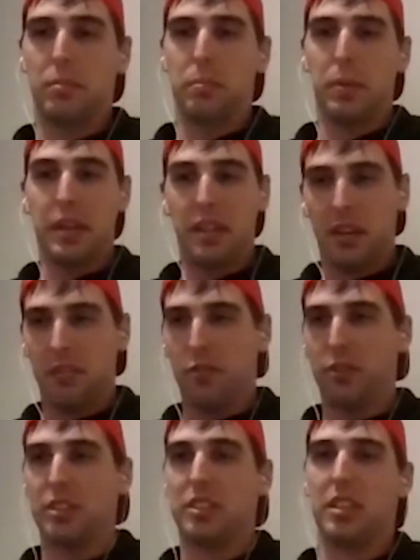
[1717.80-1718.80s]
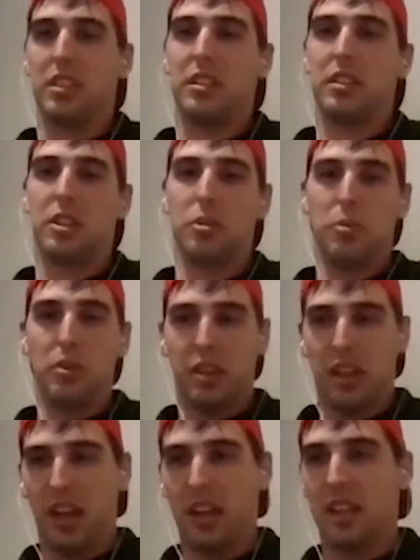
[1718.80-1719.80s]
Being there for each other,
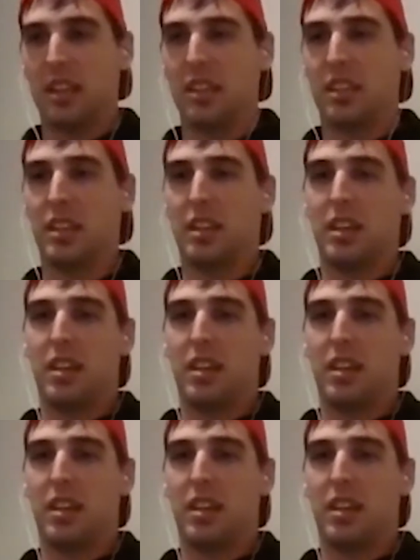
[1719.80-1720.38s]
communicating.